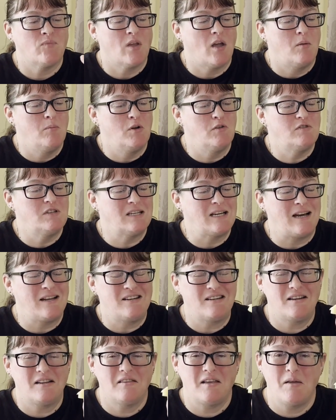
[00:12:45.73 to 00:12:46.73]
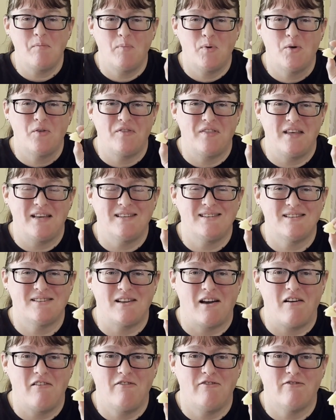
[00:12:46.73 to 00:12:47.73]
I moved to Canada. They put this
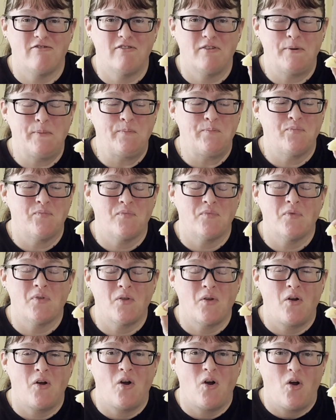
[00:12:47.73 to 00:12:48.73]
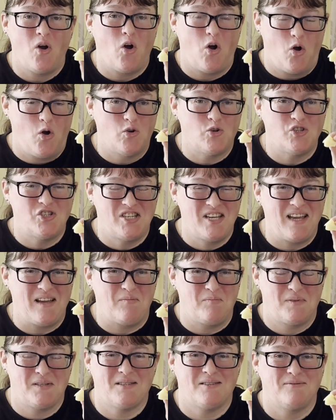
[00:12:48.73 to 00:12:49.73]
stuff on
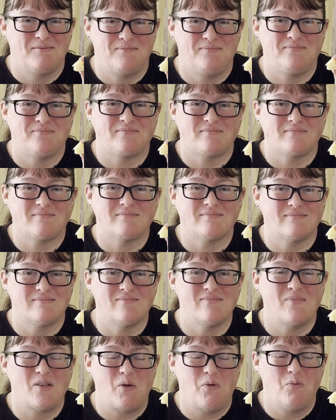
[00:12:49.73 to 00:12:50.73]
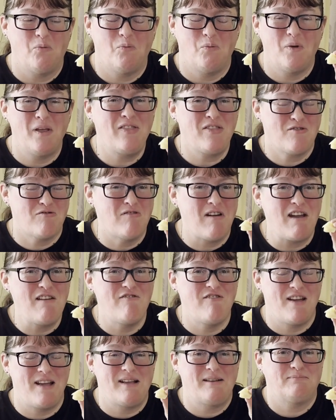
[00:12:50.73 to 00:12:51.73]
chips with
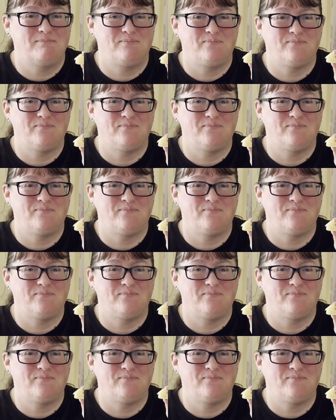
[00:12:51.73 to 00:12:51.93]
gravy.